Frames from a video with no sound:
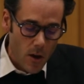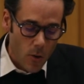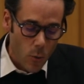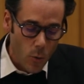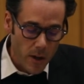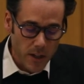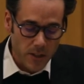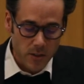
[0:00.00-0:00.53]

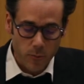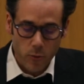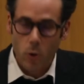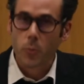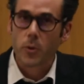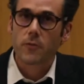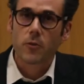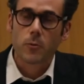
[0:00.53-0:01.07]
what is
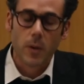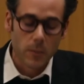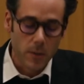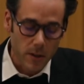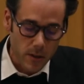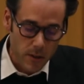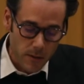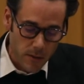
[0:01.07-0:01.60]
appropriate for
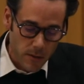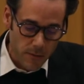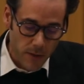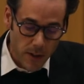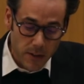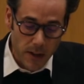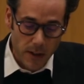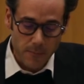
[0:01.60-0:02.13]
public
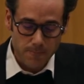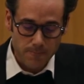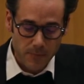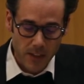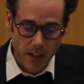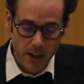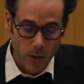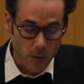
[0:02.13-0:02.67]
funding
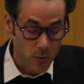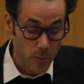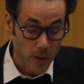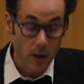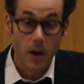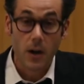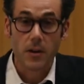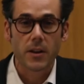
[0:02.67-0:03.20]
that goes
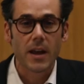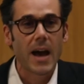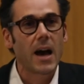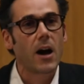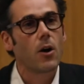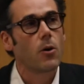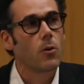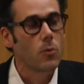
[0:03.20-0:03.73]
beyond
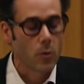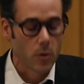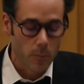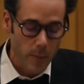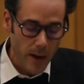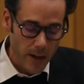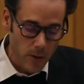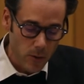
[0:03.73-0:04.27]
how or
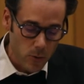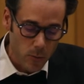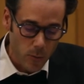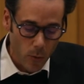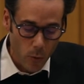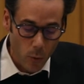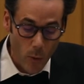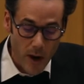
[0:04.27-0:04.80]
by whom
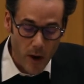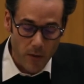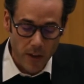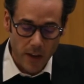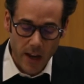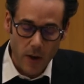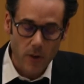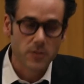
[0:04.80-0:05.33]
or where
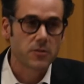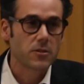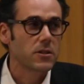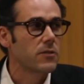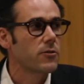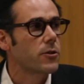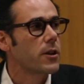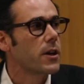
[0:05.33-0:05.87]
the care is
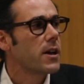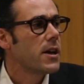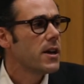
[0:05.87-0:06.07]
delivered